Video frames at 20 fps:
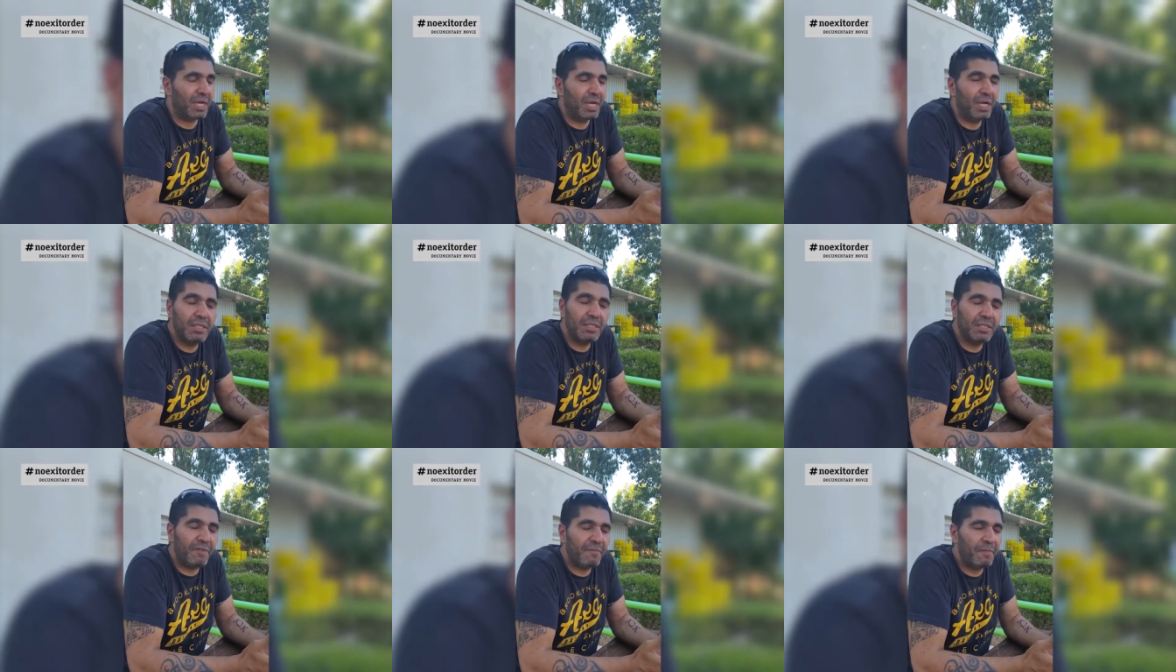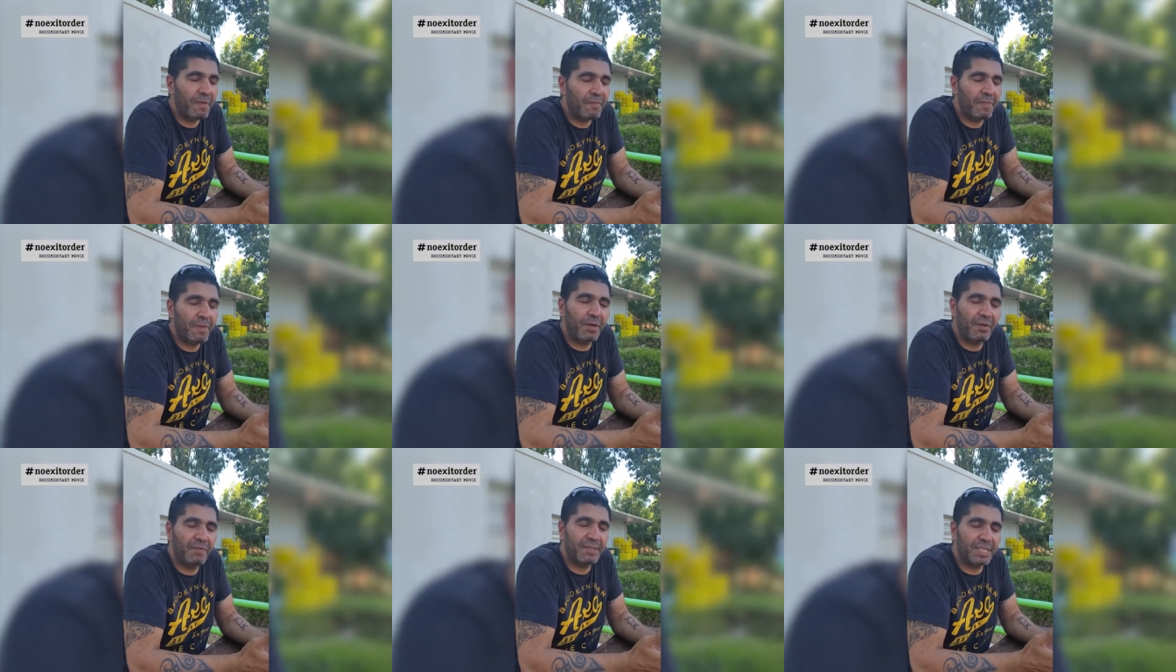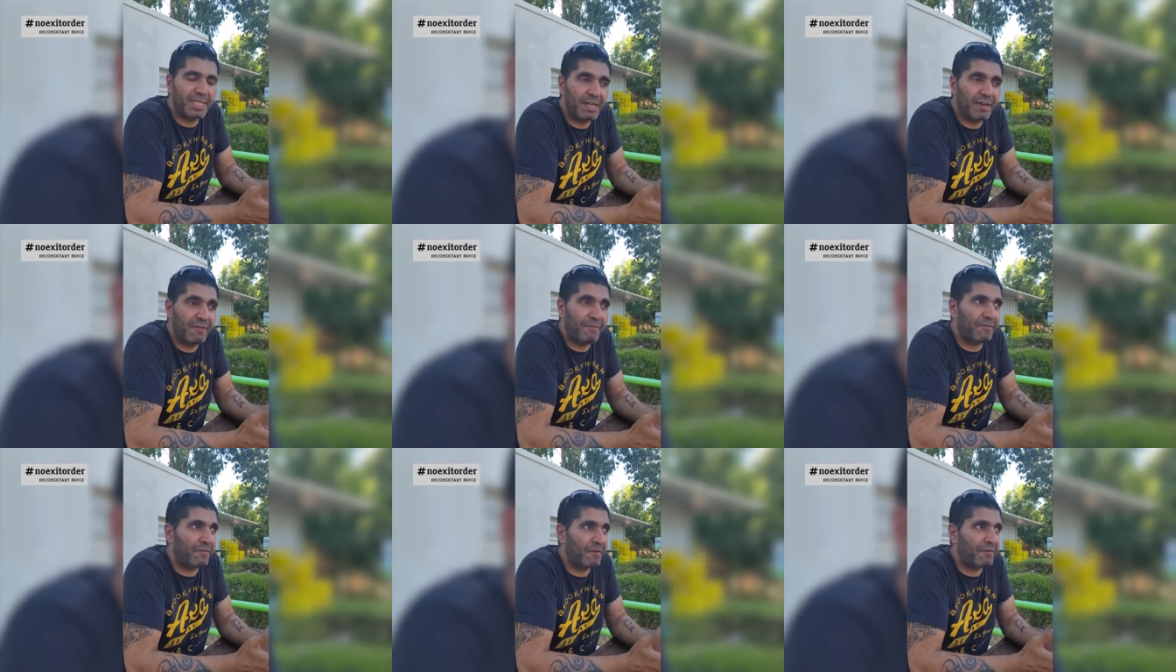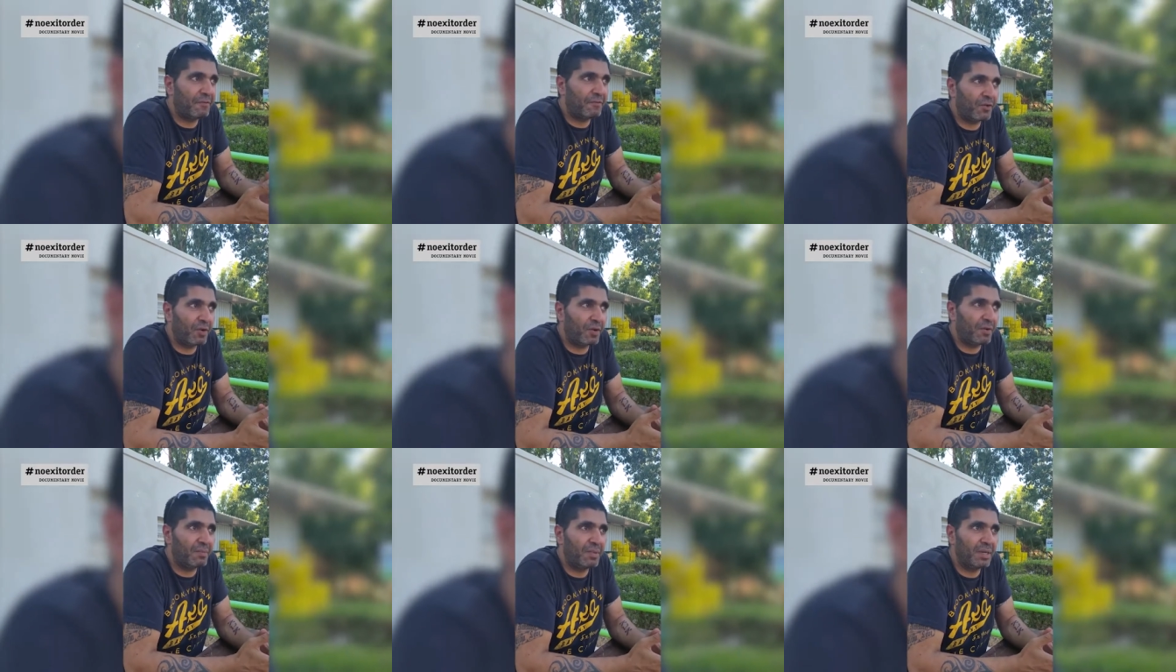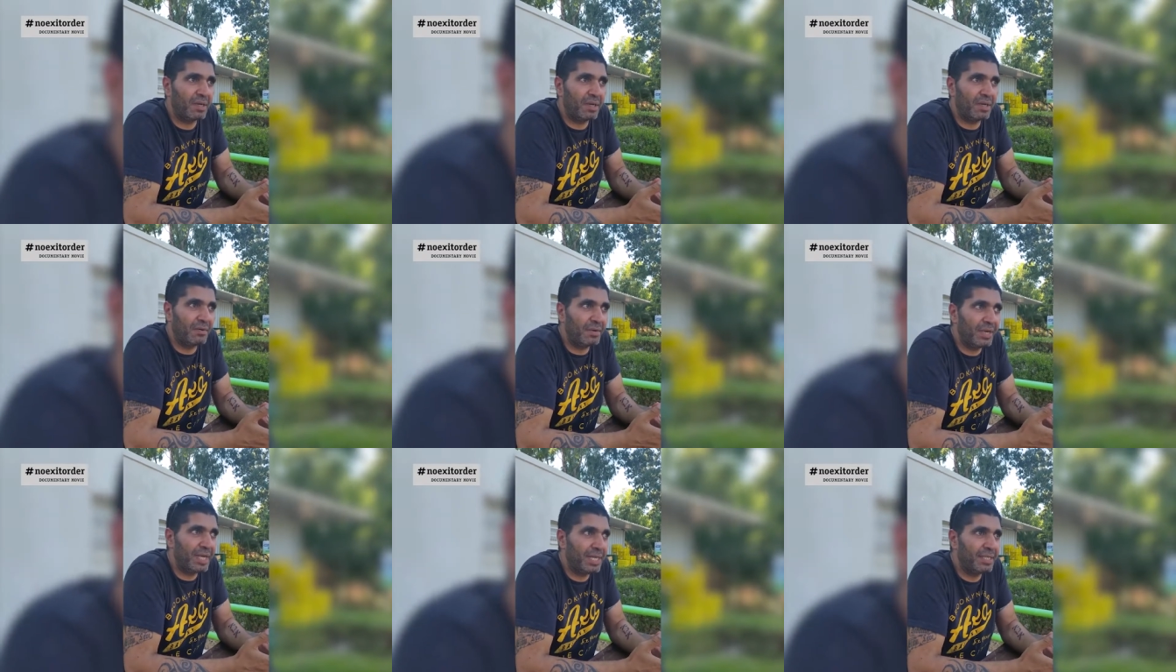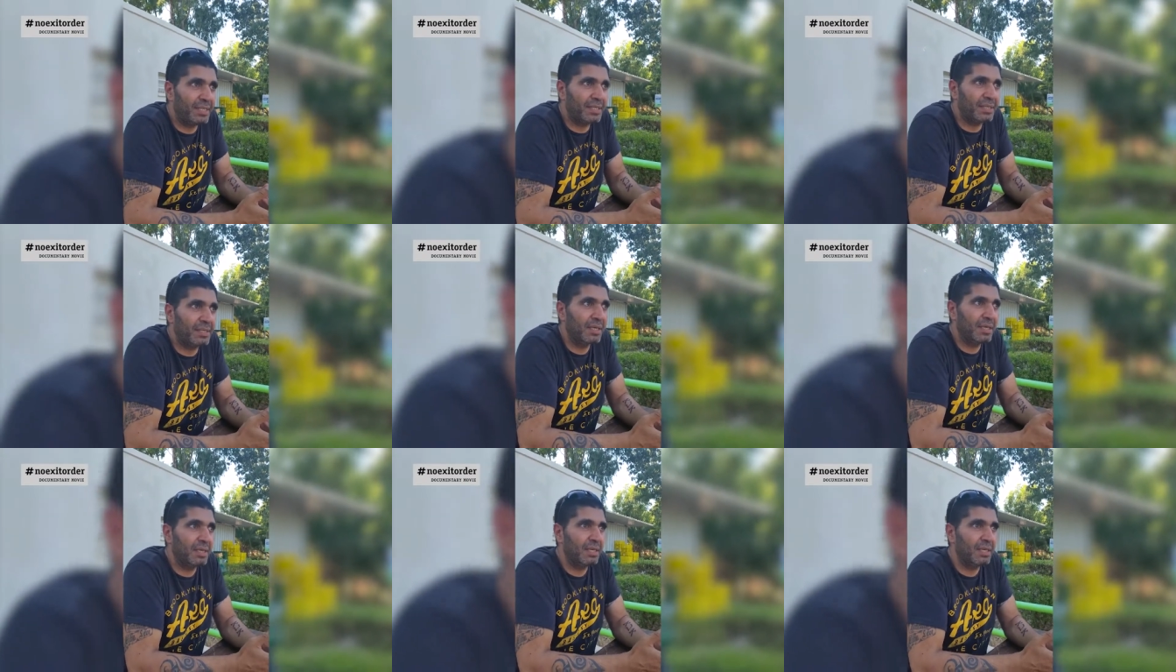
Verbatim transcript: lot of people suffer from a race